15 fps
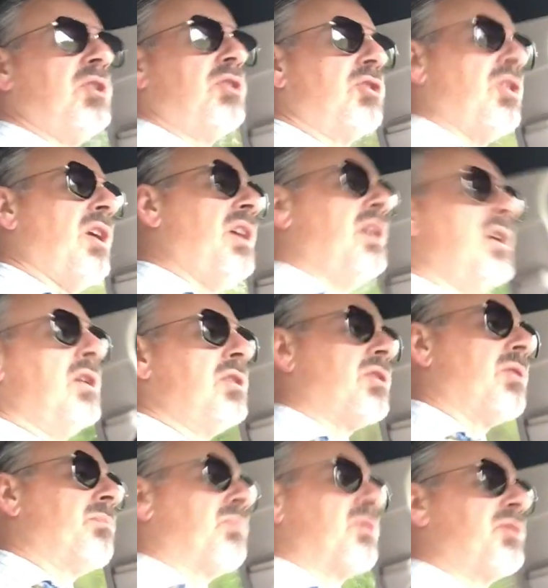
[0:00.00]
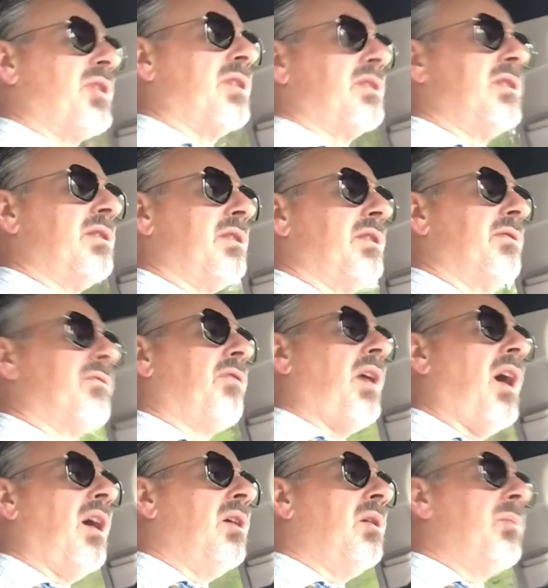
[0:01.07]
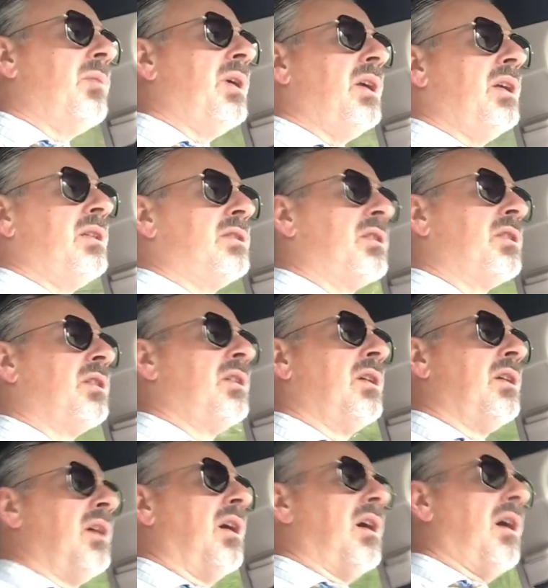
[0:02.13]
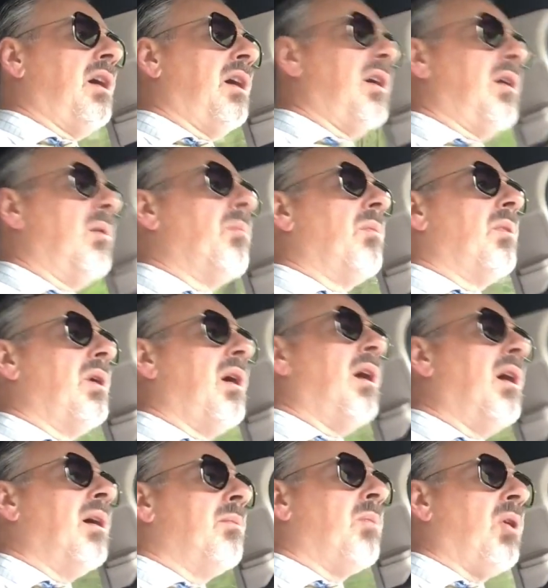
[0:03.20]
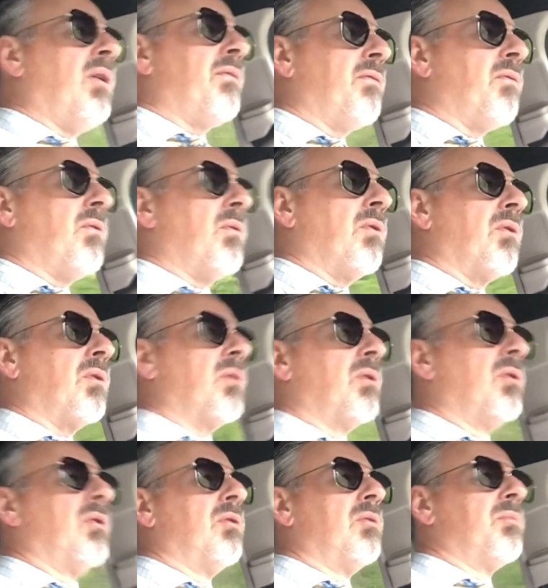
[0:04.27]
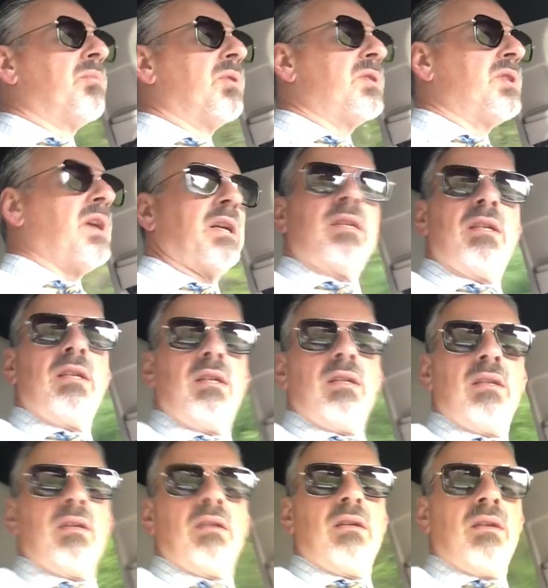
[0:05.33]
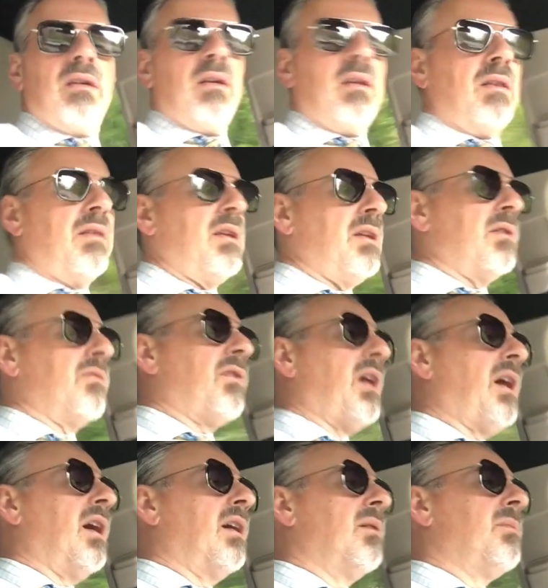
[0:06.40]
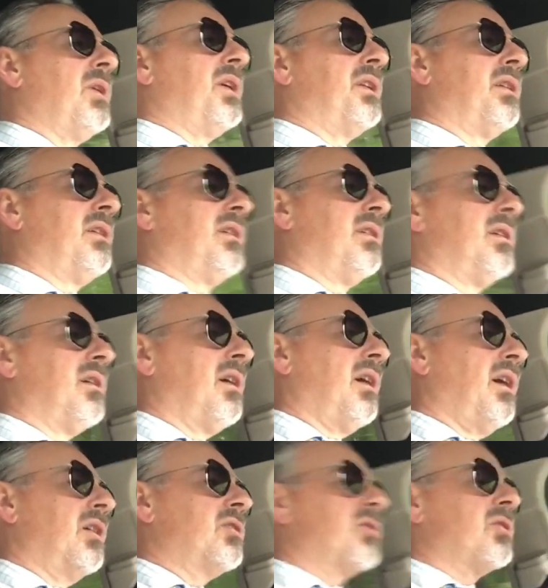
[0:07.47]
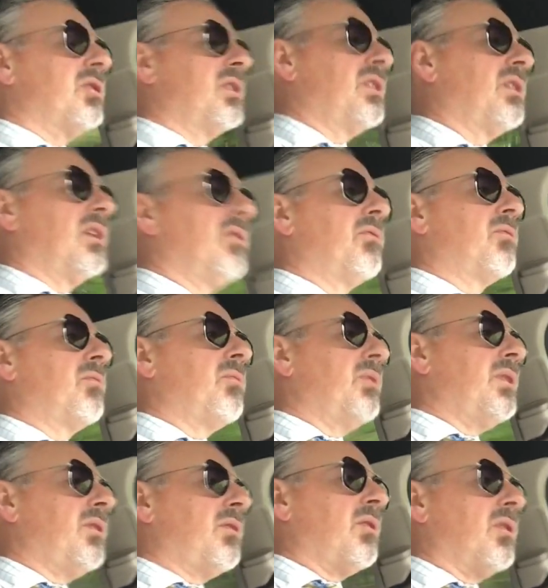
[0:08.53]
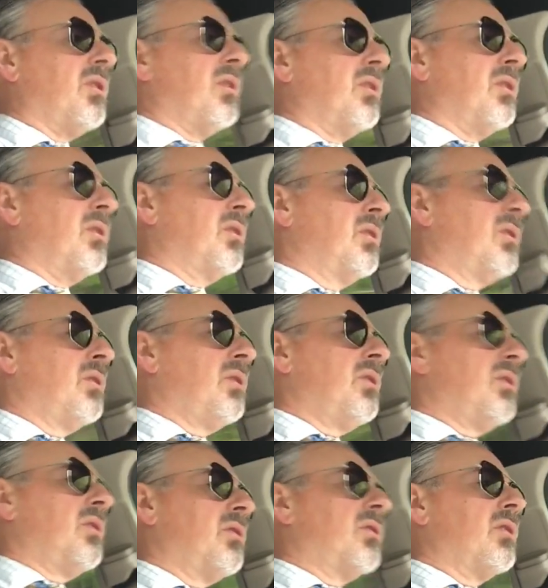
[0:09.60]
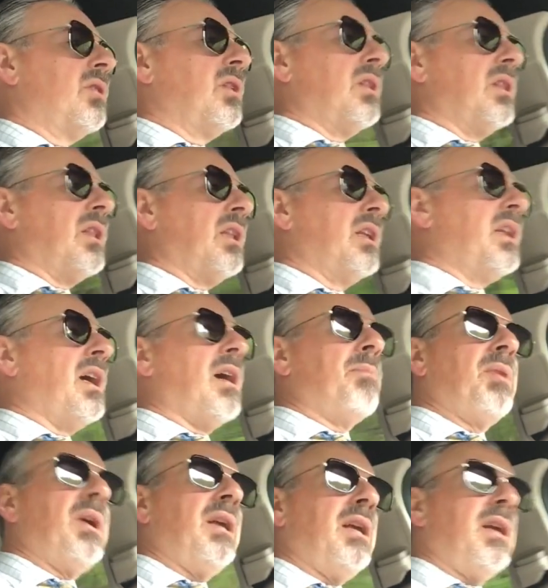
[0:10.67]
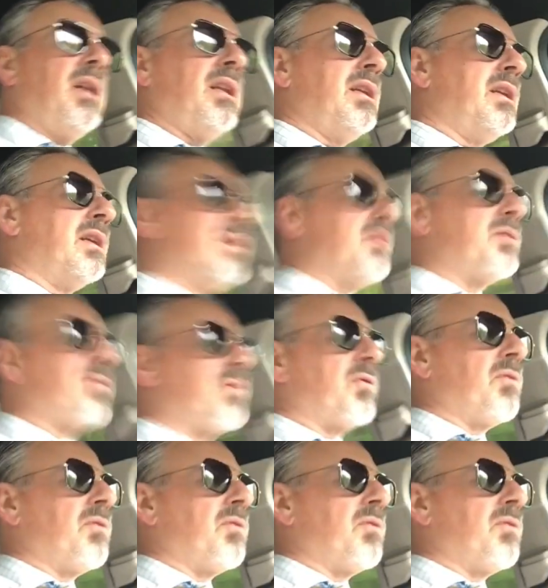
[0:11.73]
change and protecting the environment. I'm all for protecting the environment. I actually lived with the Lenape Indians